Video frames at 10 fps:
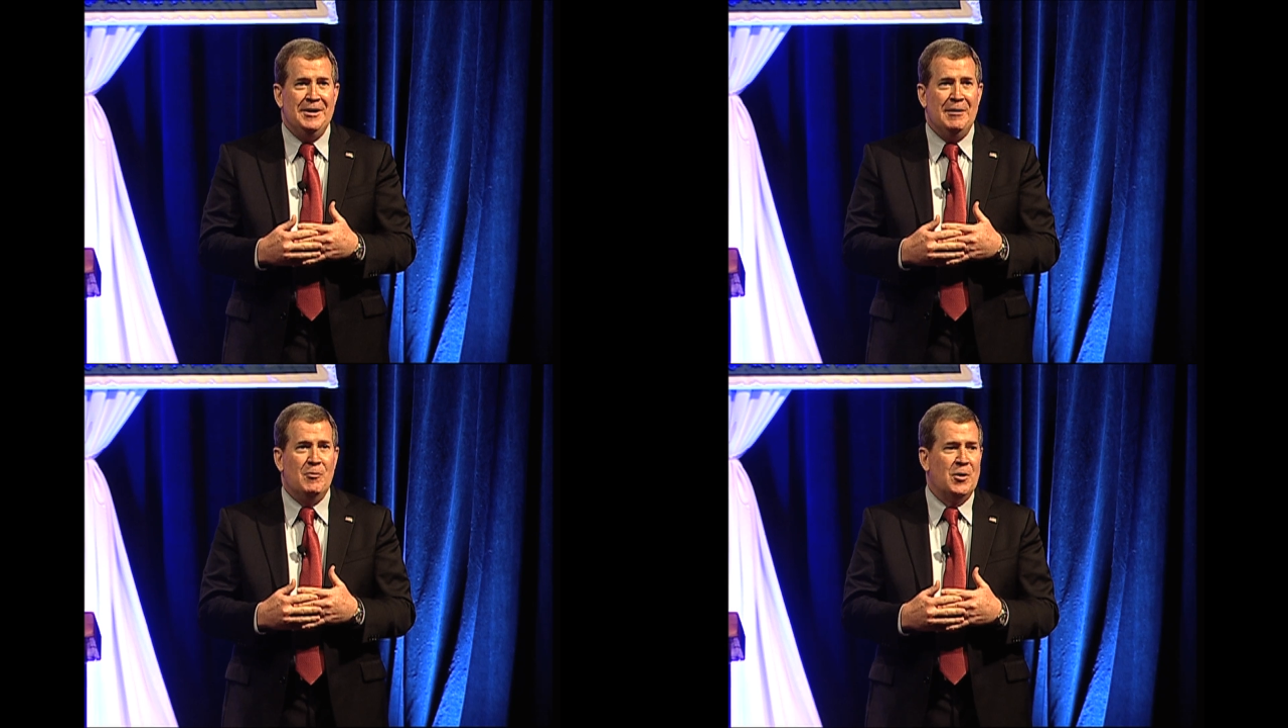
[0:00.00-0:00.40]

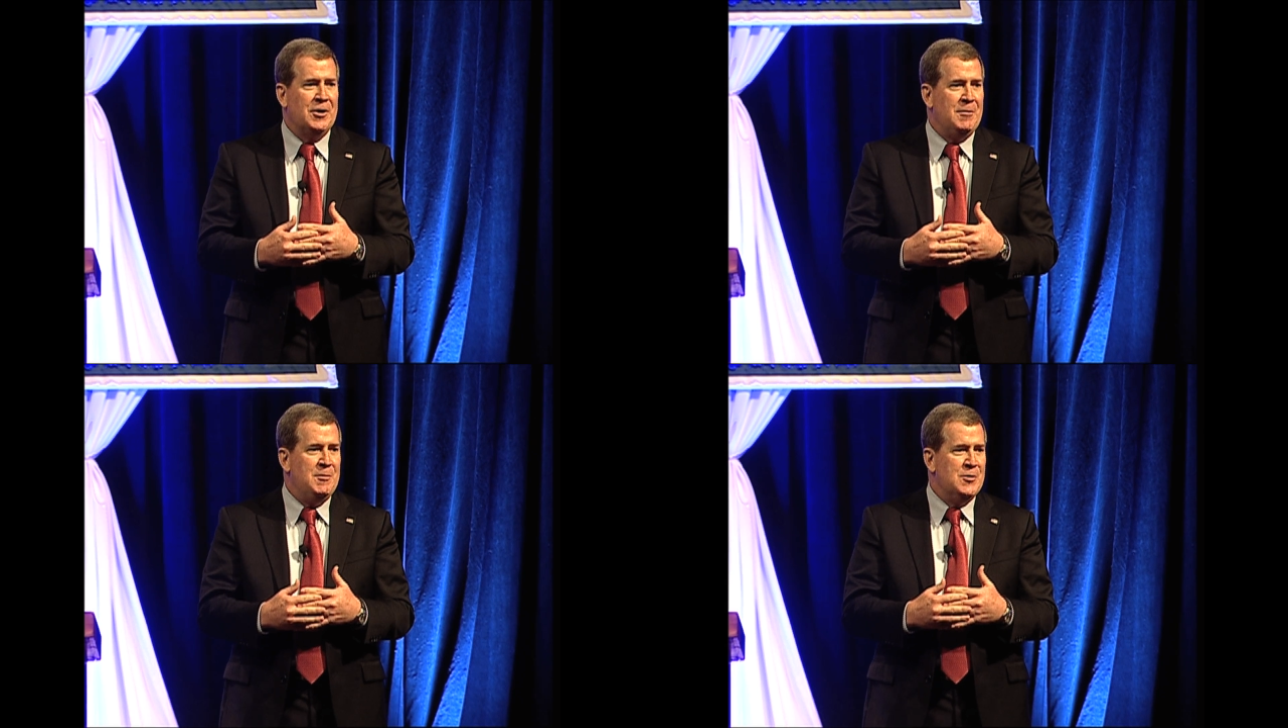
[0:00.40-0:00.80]
and work
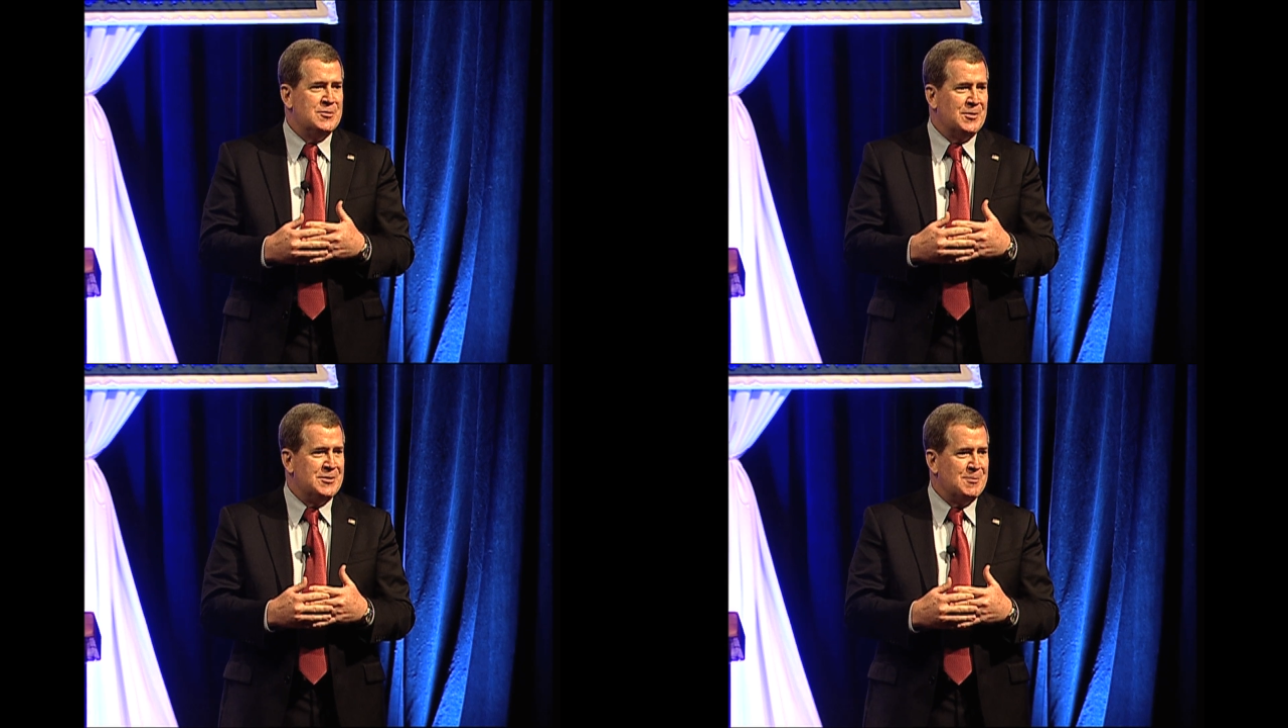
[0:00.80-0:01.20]
in a
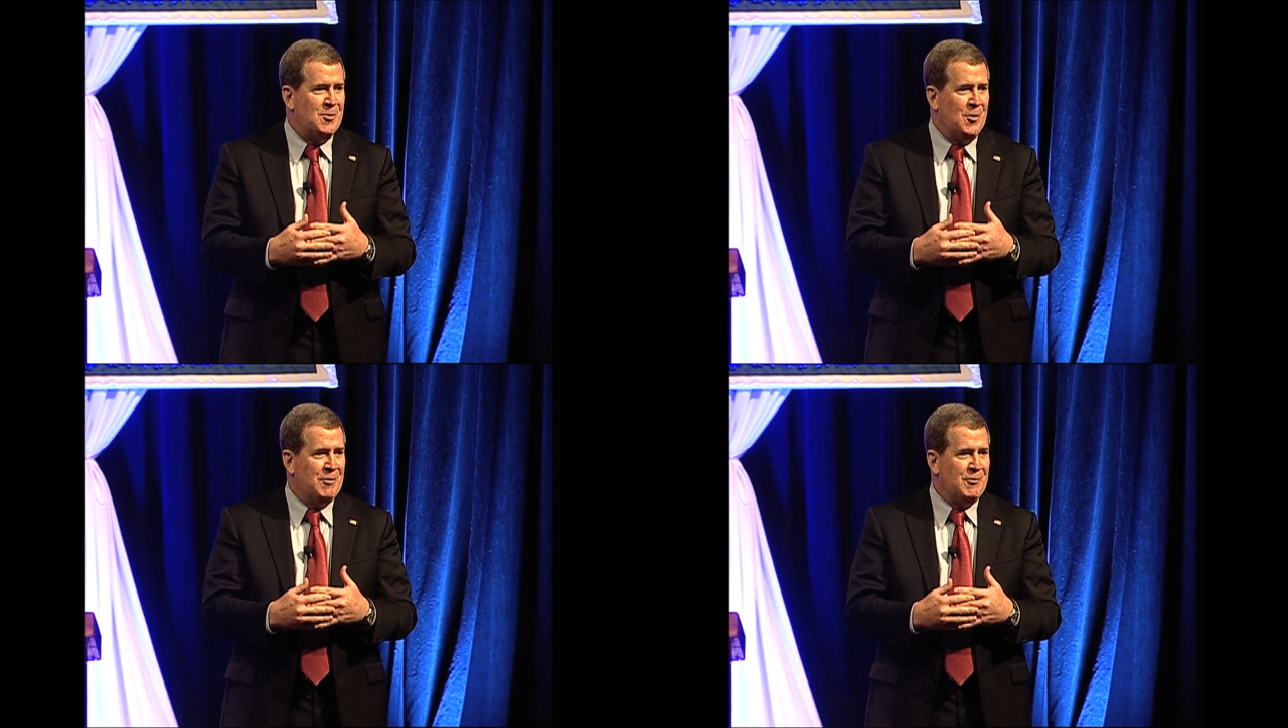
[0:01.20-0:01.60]
mutually
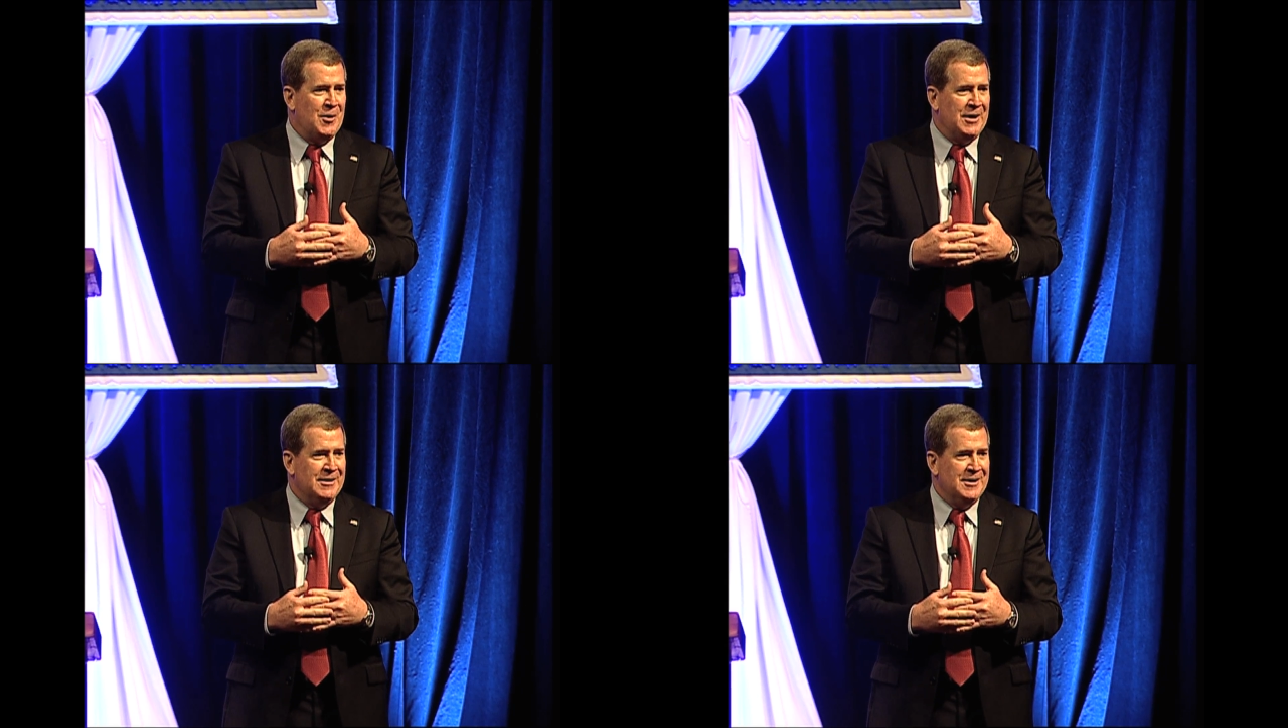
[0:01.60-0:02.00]
supportive way.